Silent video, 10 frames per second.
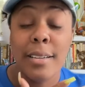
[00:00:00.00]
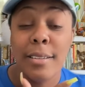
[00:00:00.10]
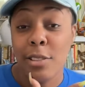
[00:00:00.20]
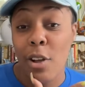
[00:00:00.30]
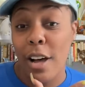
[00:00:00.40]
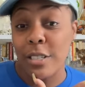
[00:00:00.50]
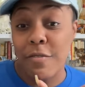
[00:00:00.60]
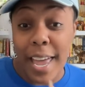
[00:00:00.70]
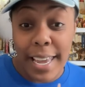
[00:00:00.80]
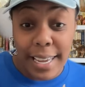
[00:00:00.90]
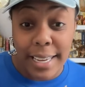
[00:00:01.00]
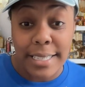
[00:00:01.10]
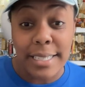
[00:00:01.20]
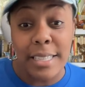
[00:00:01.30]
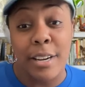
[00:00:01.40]
Las
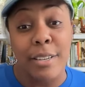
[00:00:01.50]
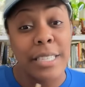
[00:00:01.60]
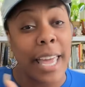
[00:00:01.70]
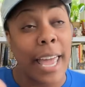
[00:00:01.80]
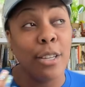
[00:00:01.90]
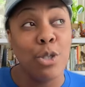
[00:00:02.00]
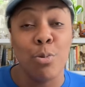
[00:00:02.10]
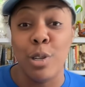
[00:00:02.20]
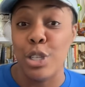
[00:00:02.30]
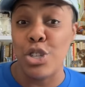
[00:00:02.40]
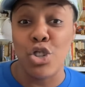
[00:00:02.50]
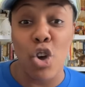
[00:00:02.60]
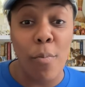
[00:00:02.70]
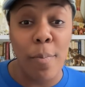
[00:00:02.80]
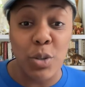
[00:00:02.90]
Vegas, their schedule is
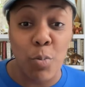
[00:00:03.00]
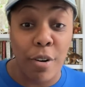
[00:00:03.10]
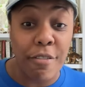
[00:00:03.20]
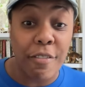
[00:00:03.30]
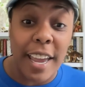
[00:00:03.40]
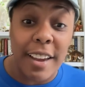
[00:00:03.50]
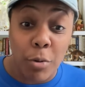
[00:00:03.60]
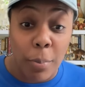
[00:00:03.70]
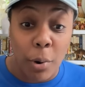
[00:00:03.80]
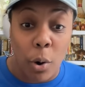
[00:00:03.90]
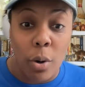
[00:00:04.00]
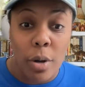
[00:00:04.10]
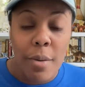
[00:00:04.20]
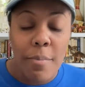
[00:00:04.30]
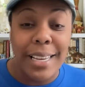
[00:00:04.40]
so much more favorable
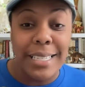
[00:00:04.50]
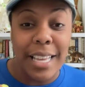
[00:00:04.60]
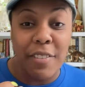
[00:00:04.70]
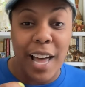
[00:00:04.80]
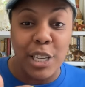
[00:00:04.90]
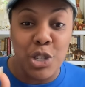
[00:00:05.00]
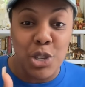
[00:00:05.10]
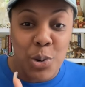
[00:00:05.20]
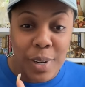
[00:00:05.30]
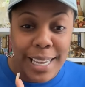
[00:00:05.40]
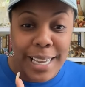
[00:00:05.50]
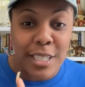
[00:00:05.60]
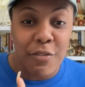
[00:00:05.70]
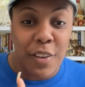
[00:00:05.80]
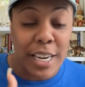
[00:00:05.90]
because they've got two
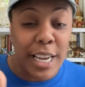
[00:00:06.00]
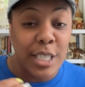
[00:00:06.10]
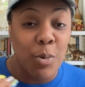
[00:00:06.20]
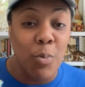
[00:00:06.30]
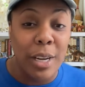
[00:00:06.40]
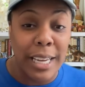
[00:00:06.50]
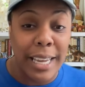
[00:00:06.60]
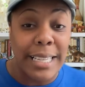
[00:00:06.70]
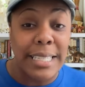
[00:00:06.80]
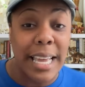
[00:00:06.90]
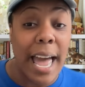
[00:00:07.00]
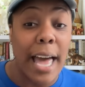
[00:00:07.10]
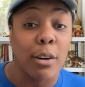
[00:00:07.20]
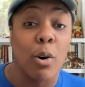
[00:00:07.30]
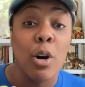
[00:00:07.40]
against Phoenix and one against
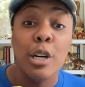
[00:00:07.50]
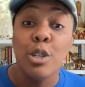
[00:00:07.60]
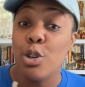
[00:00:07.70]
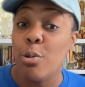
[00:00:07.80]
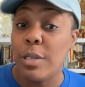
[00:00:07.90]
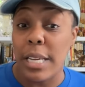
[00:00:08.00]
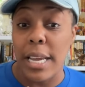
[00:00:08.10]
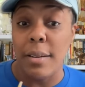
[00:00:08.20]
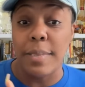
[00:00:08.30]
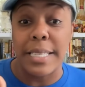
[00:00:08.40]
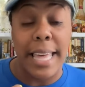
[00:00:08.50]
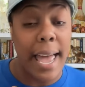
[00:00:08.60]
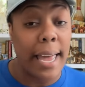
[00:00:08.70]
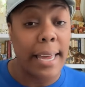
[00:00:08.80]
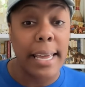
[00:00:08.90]
Seattle, two teams
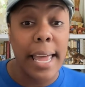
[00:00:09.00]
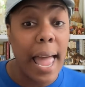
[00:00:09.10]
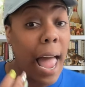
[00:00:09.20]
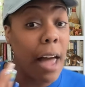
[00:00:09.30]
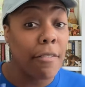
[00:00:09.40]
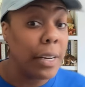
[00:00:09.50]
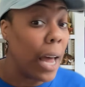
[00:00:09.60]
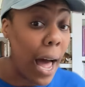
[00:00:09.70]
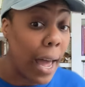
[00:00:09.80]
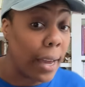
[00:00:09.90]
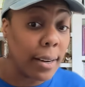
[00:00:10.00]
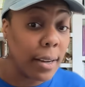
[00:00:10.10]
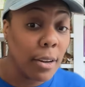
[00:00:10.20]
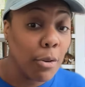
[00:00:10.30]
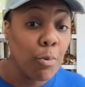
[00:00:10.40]
that have not
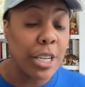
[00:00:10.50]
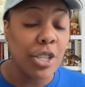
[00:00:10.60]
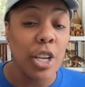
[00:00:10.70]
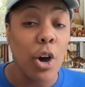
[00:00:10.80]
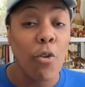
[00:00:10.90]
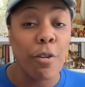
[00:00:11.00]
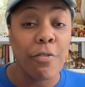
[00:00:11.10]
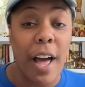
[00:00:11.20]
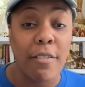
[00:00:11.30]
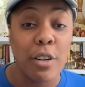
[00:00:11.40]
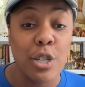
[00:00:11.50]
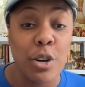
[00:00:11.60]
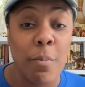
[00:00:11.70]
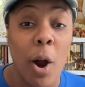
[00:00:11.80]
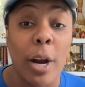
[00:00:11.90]
reached the over five
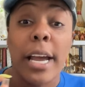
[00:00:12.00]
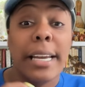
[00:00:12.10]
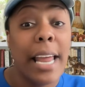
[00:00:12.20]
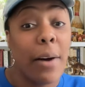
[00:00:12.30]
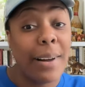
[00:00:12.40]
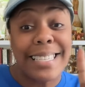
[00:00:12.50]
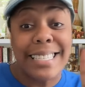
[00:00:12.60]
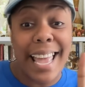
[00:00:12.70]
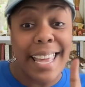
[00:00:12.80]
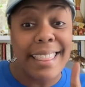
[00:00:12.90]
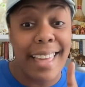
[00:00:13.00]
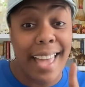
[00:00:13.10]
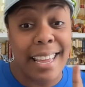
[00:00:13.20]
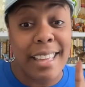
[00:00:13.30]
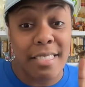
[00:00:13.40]
hundred mark. Now, I say
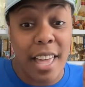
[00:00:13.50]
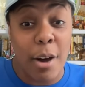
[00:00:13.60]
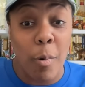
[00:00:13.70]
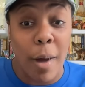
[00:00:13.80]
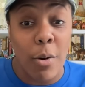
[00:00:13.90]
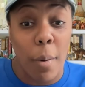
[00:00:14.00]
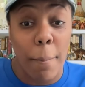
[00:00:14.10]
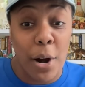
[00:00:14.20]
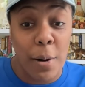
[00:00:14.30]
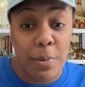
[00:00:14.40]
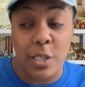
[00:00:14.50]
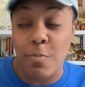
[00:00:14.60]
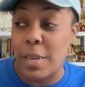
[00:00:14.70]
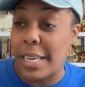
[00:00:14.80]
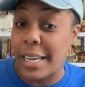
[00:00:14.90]
that in that way on purpose,
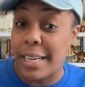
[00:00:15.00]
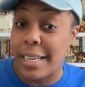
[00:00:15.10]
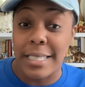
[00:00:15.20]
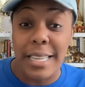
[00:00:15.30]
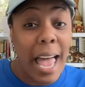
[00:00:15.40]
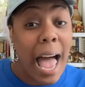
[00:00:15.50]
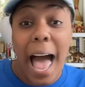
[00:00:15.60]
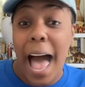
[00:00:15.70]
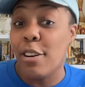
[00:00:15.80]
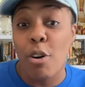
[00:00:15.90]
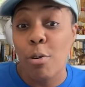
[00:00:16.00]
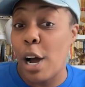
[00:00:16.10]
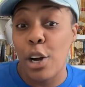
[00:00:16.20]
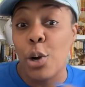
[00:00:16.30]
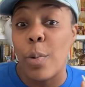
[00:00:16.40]
because I don't
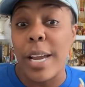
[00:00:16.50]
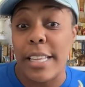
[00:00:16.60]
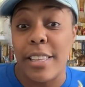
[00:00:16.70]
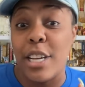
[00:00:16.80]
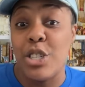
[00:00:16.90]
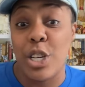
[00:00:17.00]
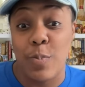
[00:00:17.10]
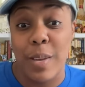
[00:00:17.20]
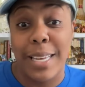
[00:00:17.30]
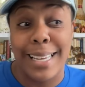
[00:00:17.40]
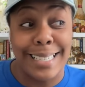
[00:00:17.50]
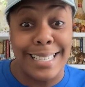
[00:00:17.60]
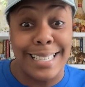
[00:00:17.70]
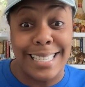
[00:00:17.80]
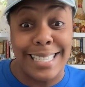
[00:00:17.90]
agree that just because a
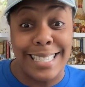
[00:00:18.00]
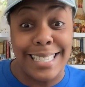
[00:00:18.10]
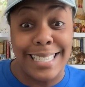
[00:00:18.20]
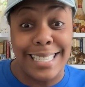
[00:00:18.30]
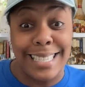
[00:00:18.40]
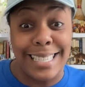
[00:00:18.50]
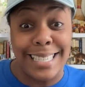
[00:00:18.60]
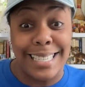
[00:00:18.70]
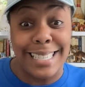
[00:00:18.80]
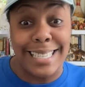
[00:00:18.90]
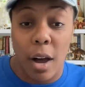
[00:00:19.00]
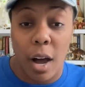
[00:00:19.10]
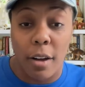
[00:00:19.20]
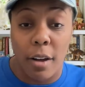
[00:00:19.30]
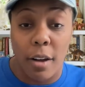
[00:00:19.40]
team is not in the
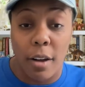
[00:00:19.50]
playoffs,